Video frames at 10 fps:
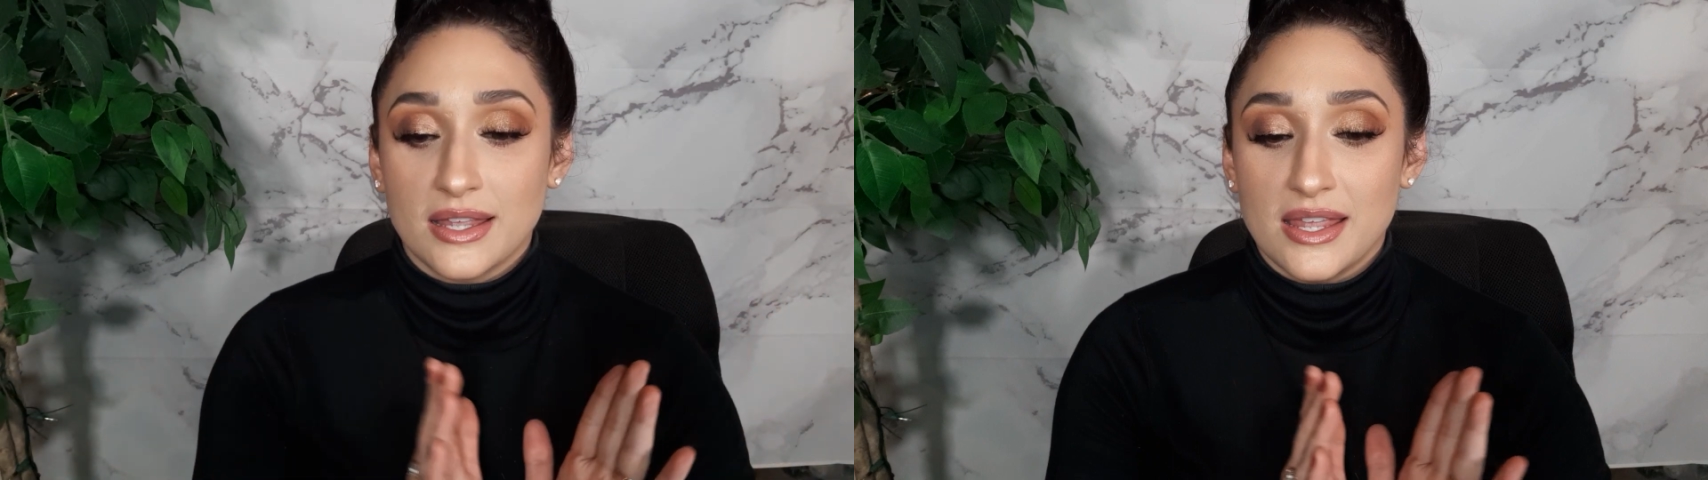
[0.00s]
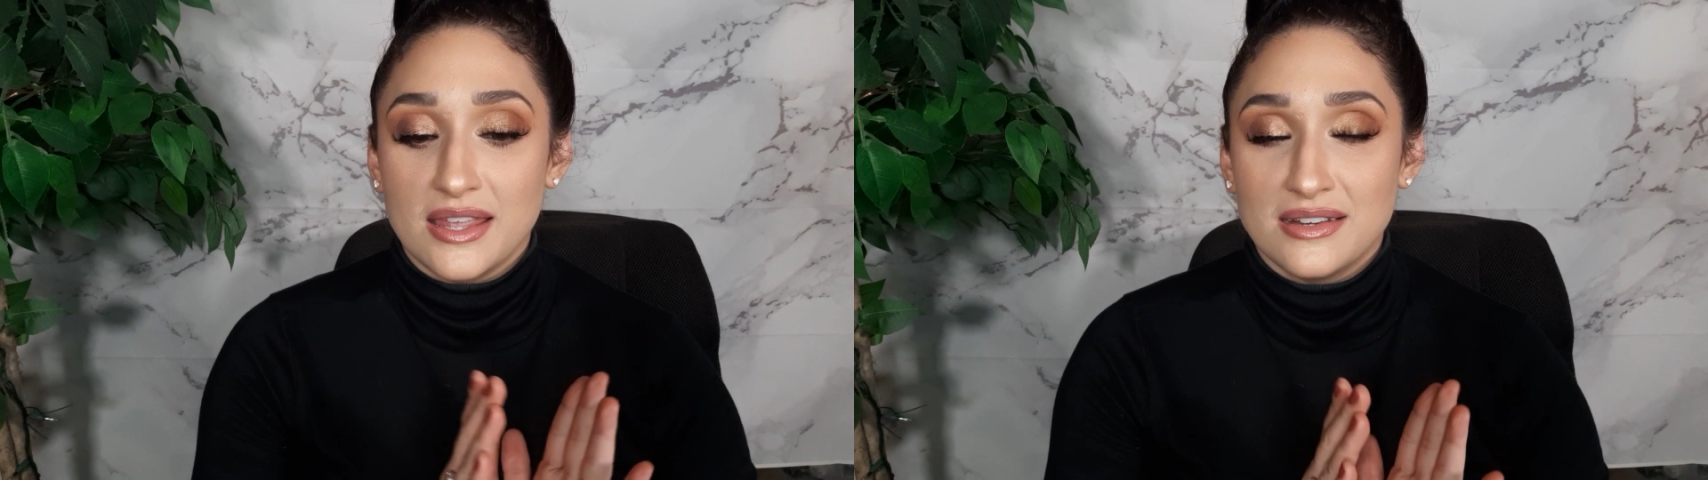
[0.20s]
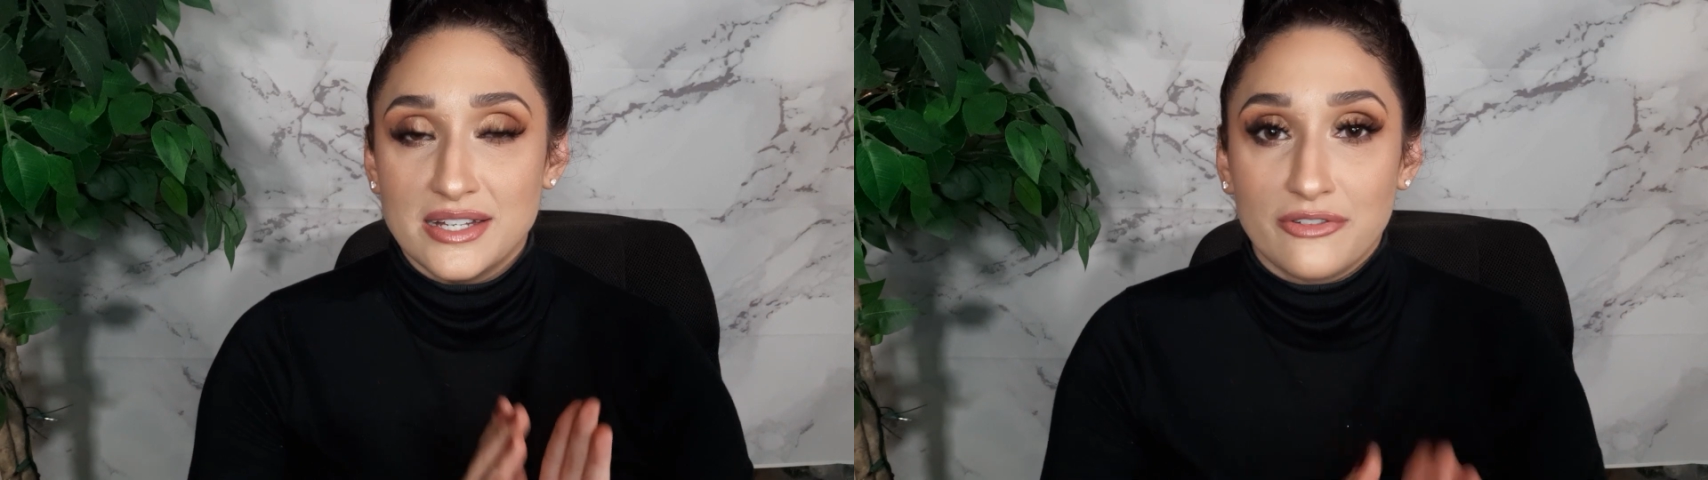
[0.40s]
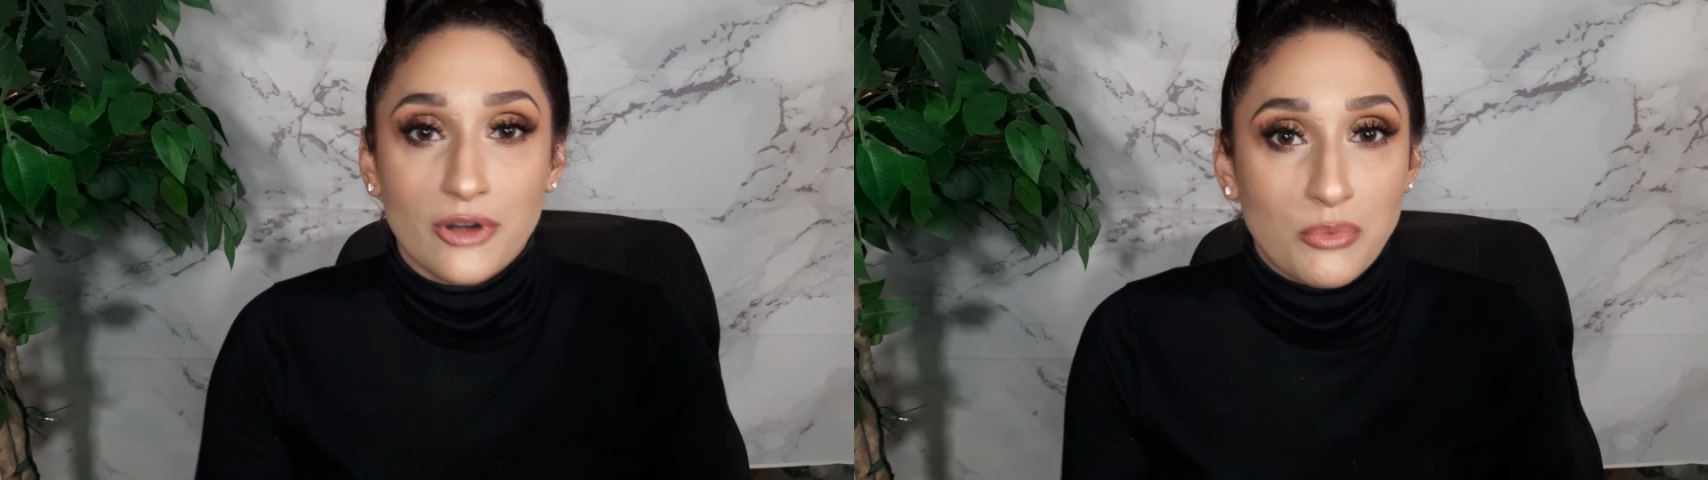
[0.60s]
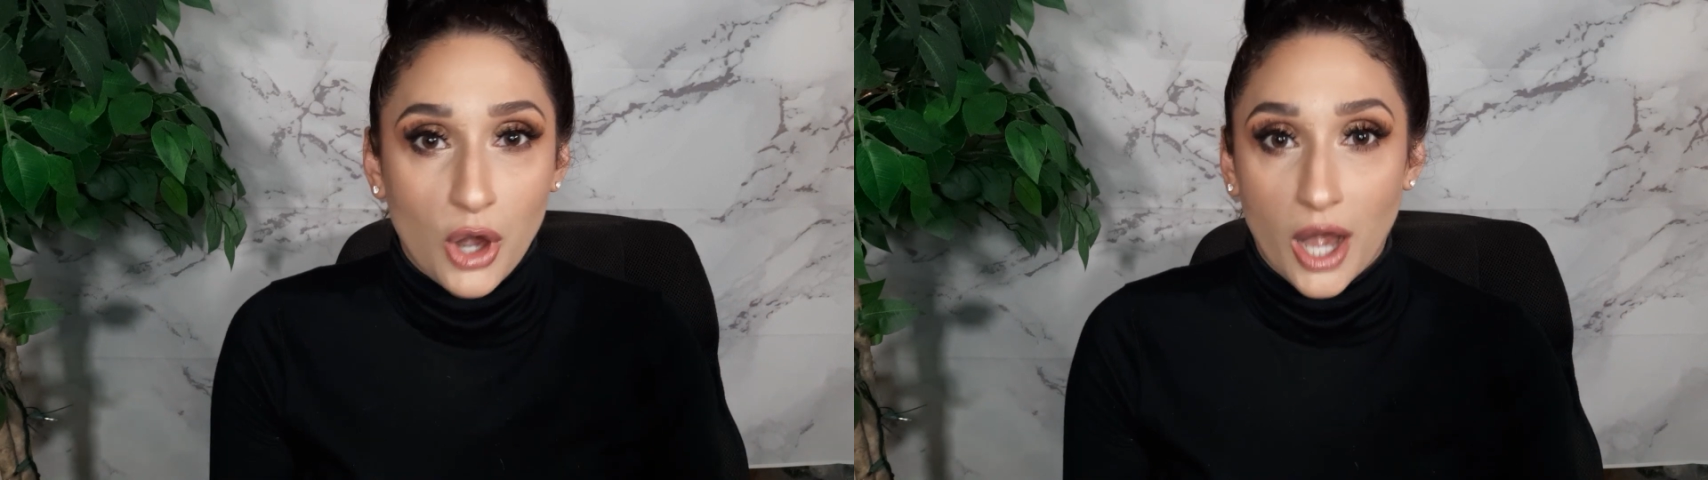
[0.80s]
in
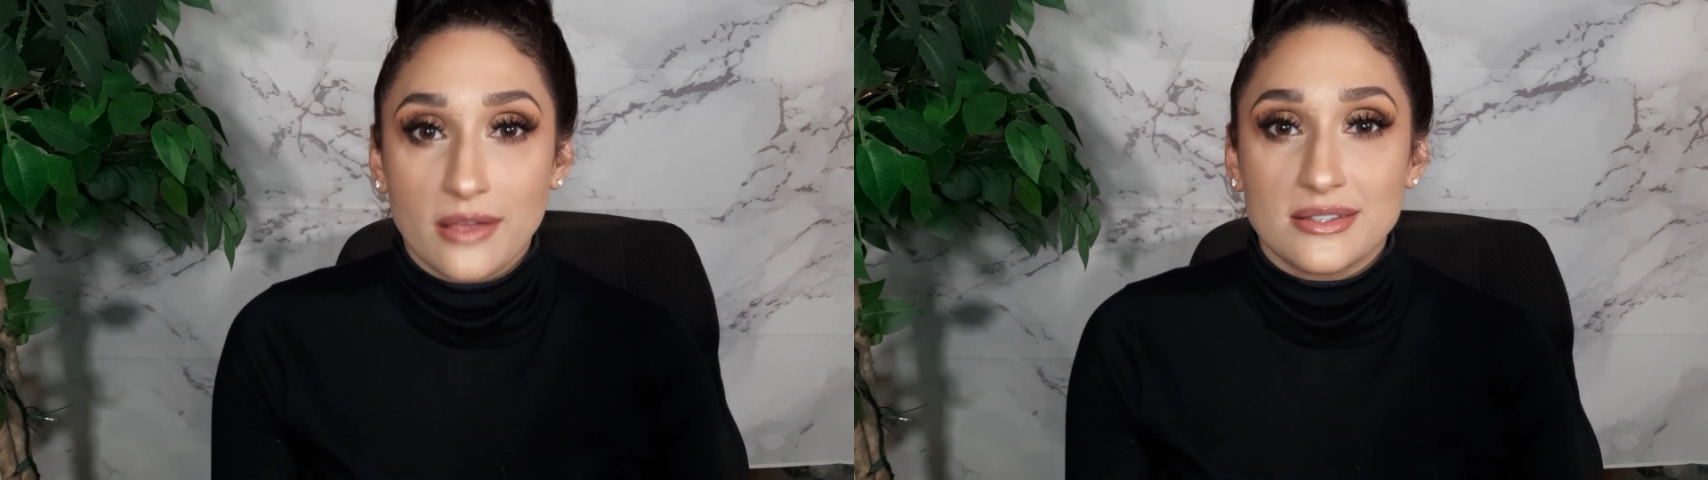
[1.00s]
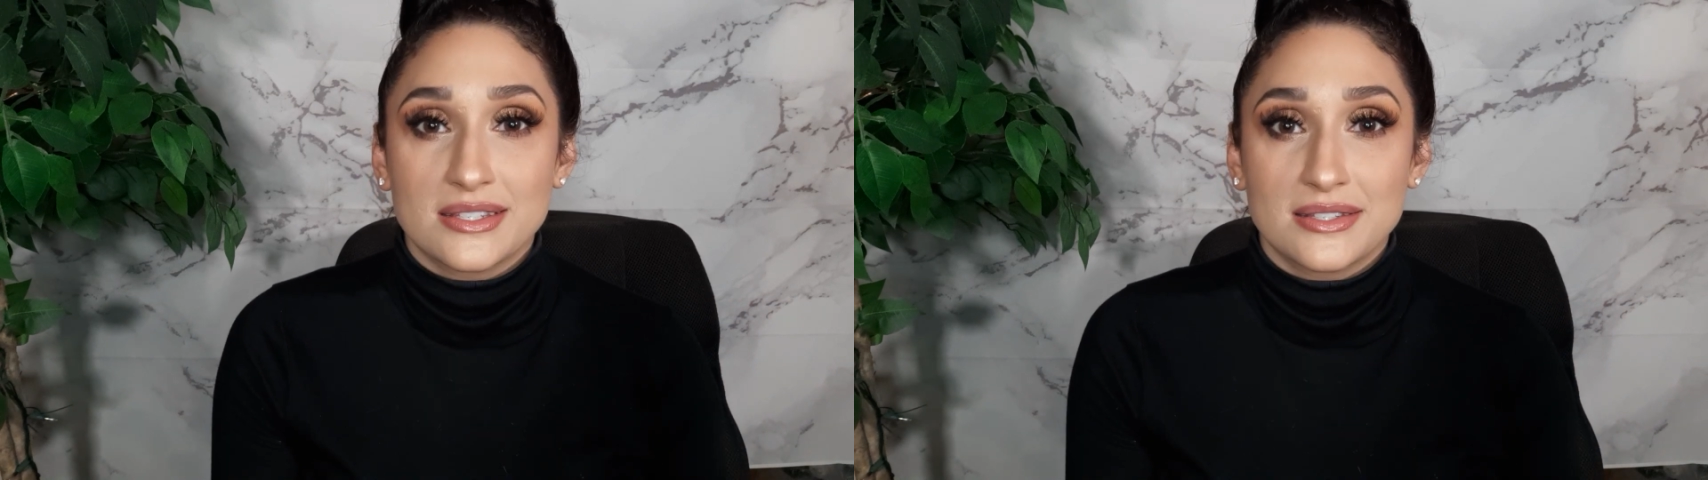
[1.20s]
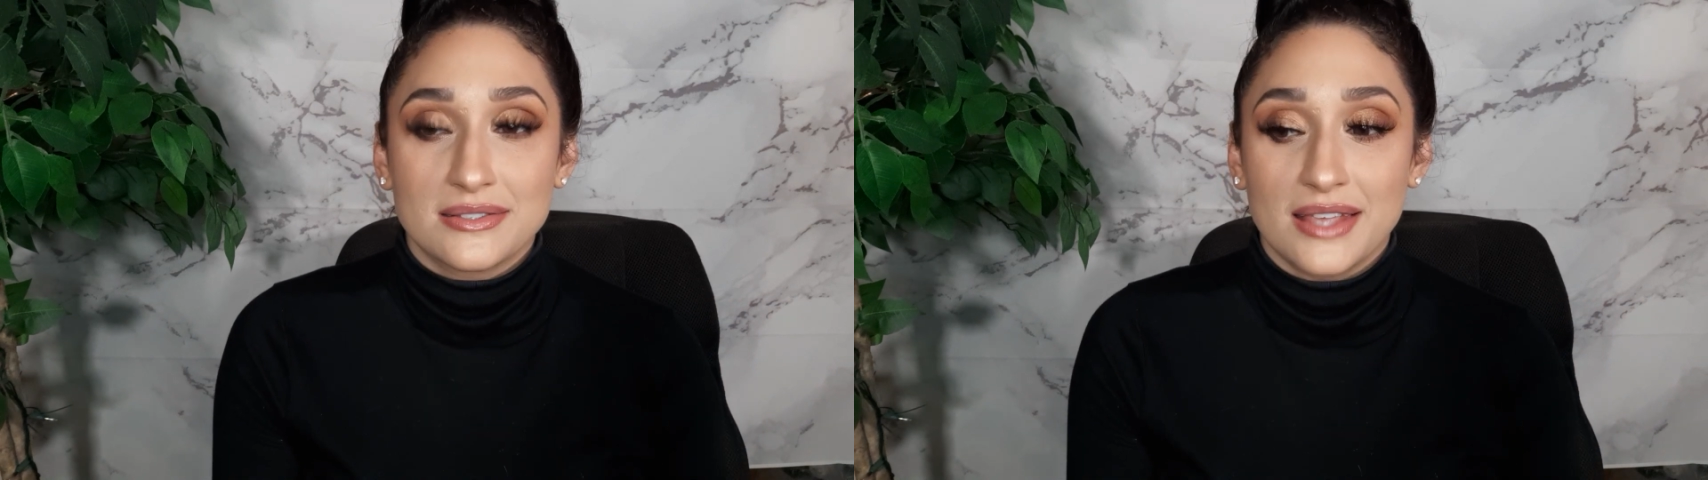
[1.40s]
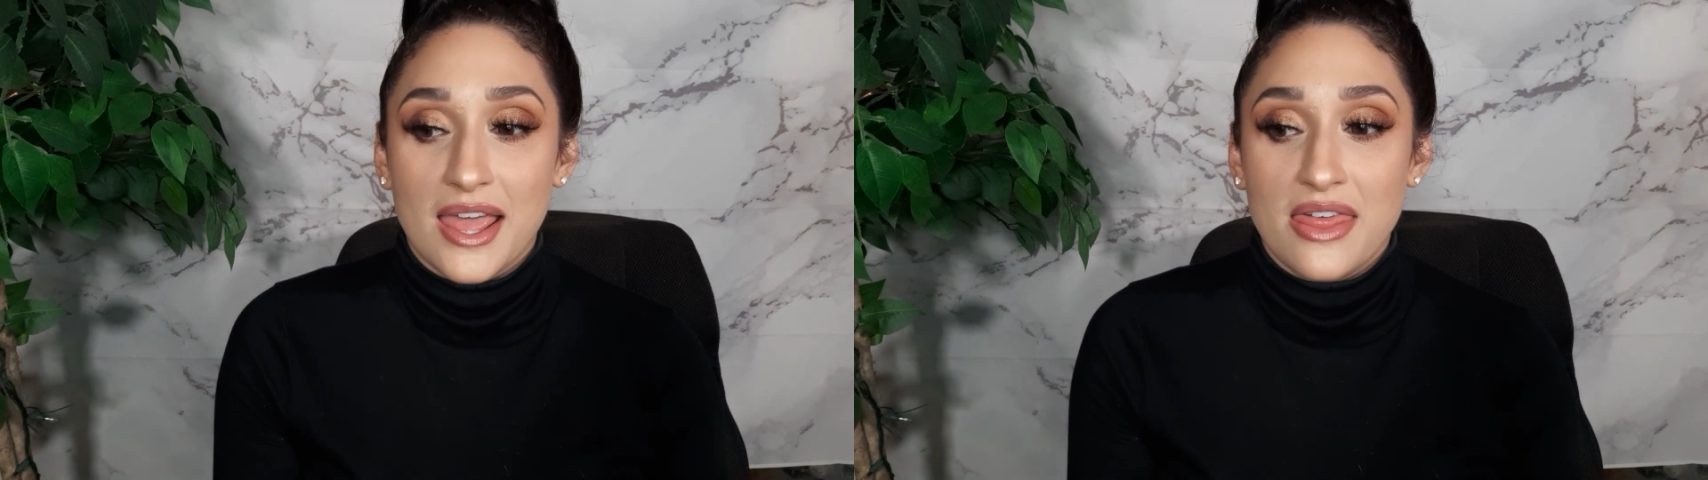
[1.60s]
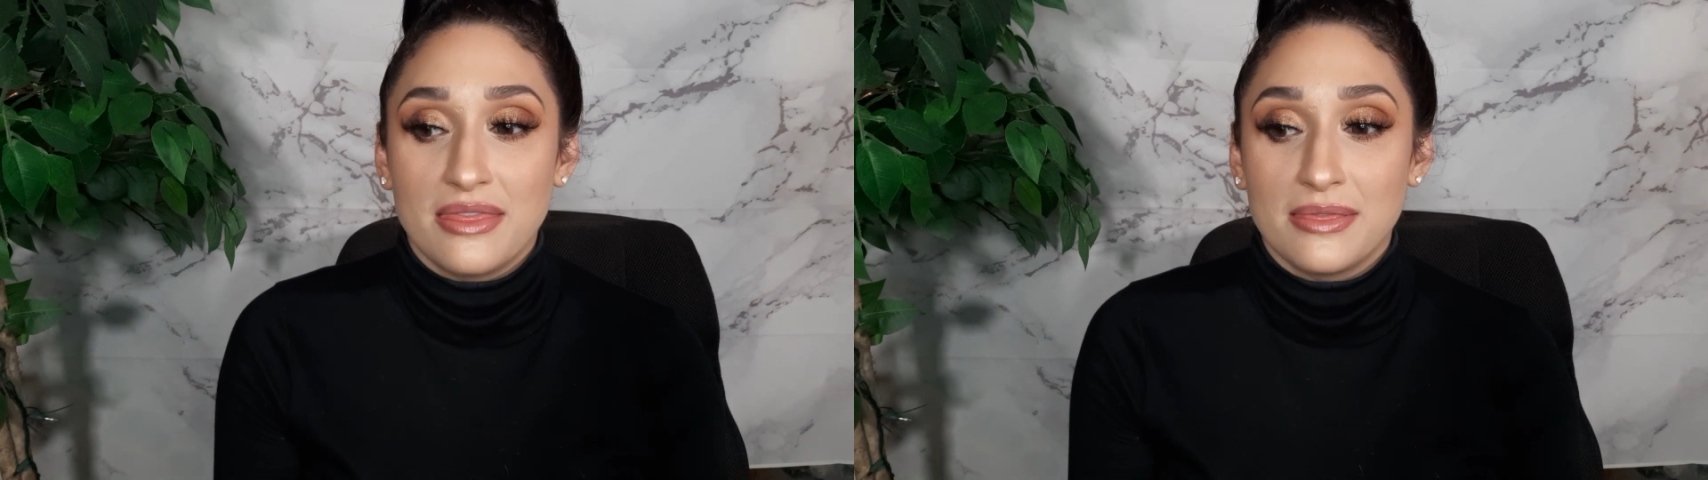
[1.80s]
different products.
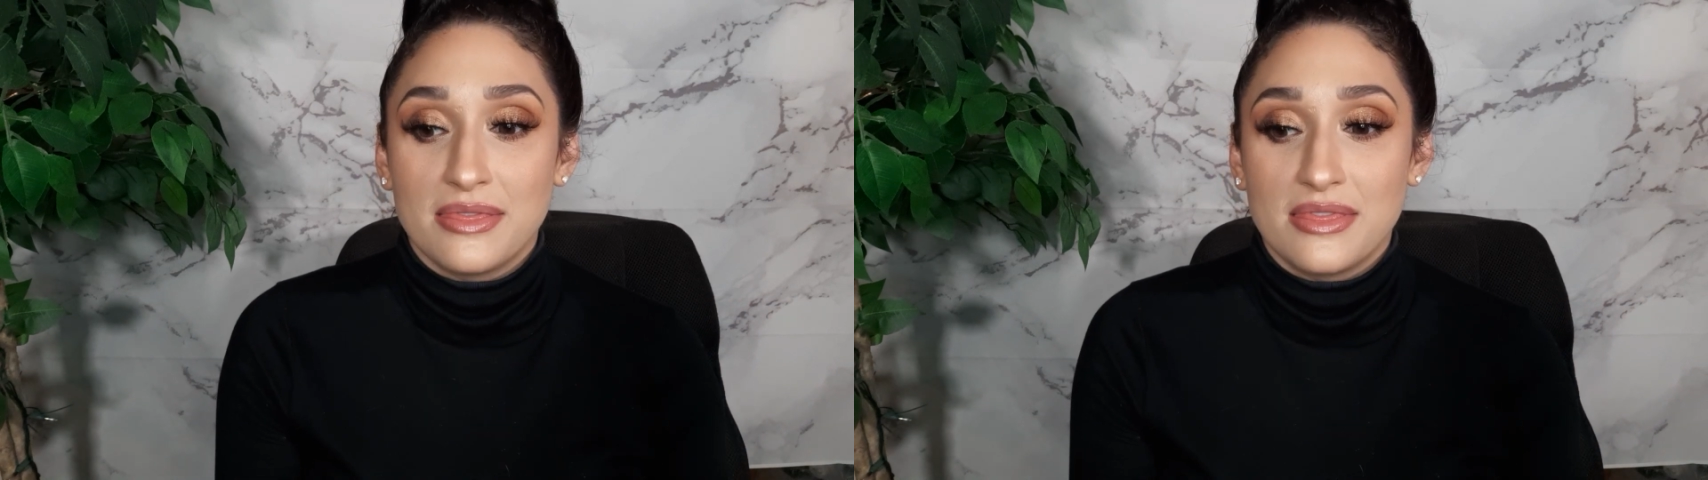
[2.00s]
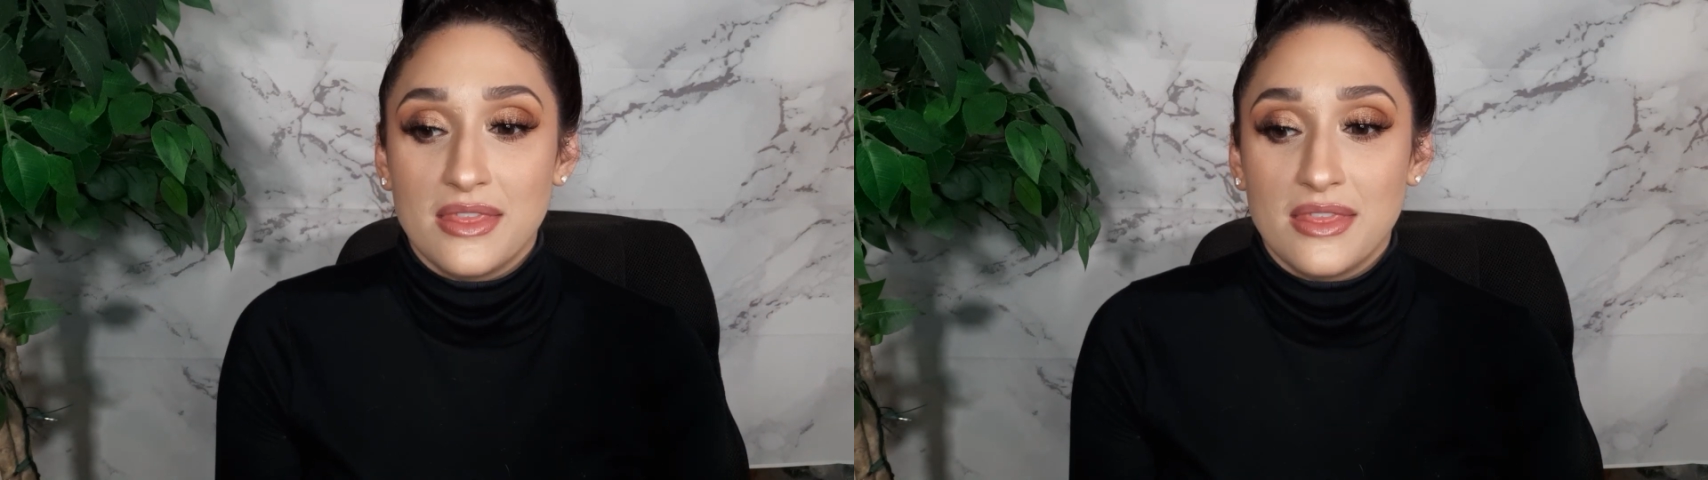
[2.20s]
And